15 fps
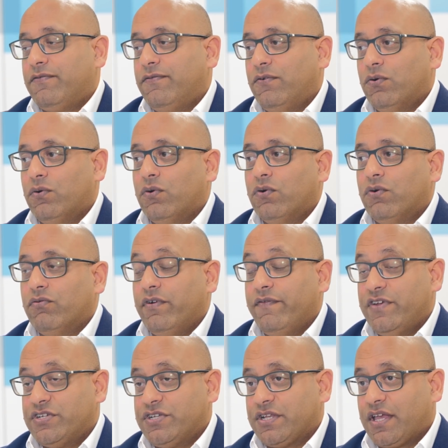for
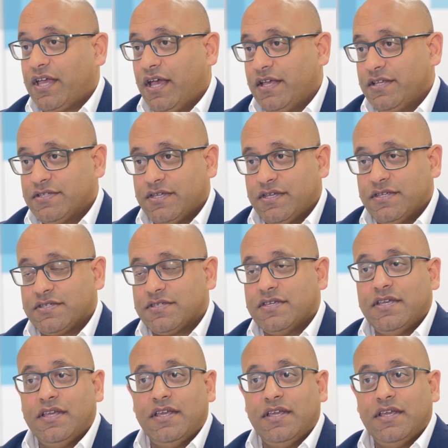revision cases,